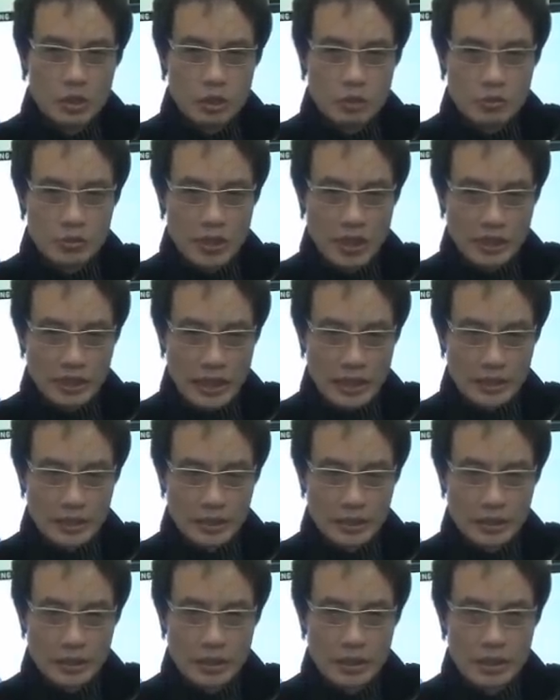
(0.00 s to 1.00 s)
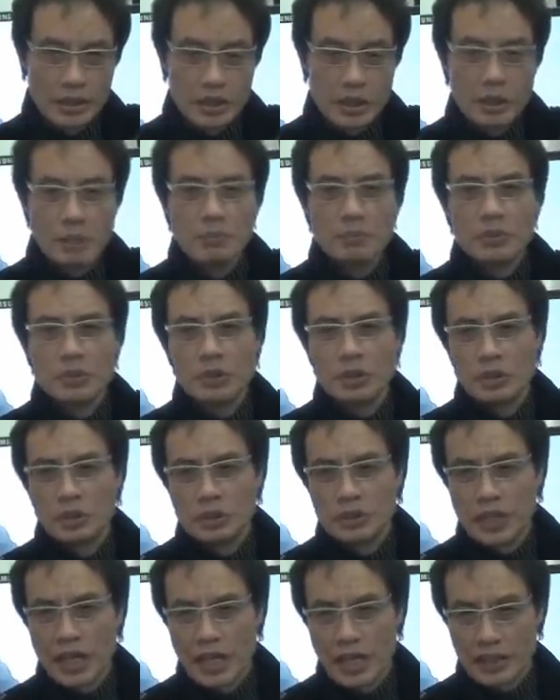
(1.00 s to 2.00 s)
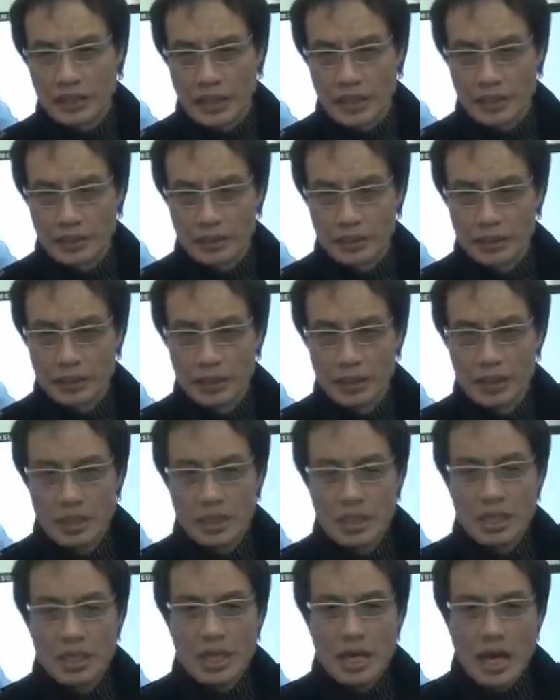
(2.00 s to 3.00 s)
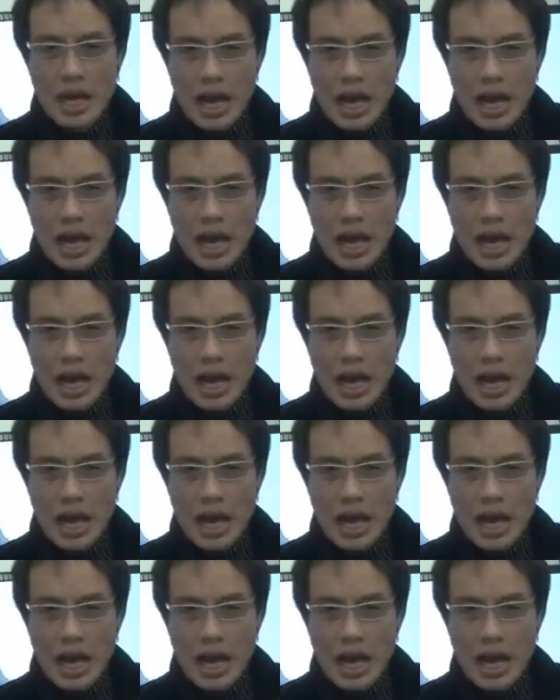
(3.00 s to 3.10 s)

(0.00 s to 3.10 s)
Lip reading: It's my hope that you would be engaged in identifying